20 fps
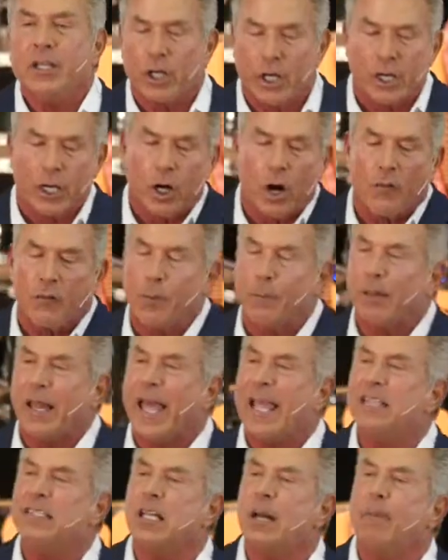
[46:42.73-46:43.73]
you're going to go from
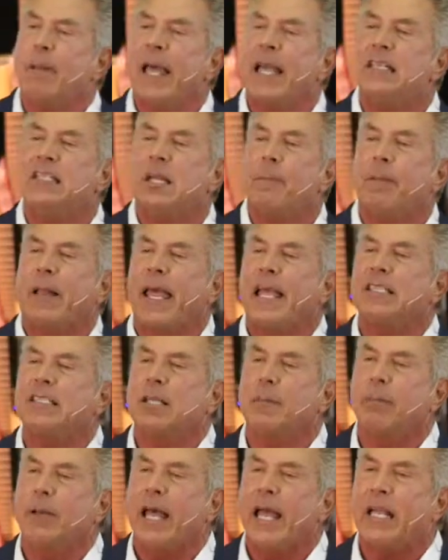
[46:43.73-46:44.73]
place to place to place
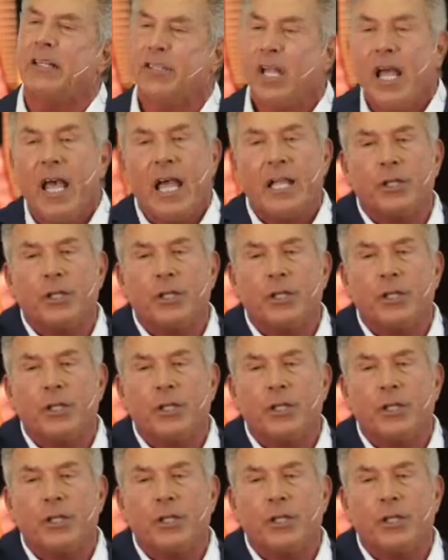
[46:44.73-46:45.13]
to place,